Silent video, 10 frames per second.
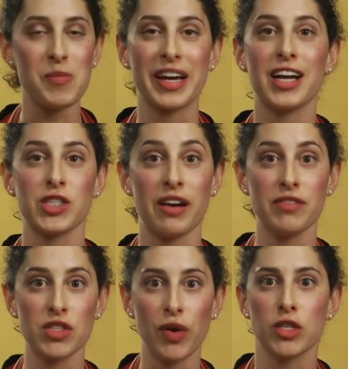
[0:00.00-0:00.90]
my gosh, I have
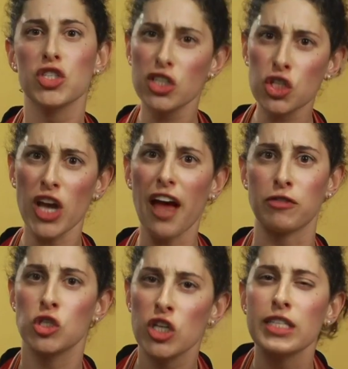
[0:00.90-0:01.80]
this friend. She's a
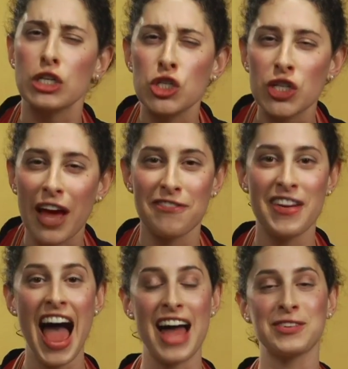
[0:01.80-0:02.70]
chef. She is a chef,
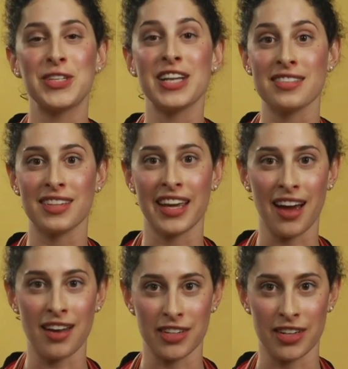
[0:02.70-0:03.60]
and she doesn't
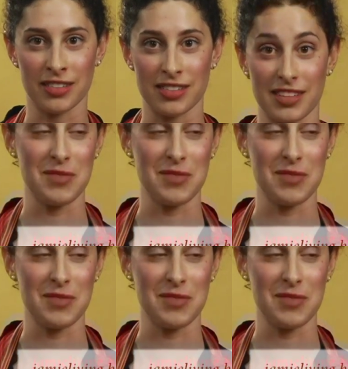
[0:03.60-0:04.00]
like onions.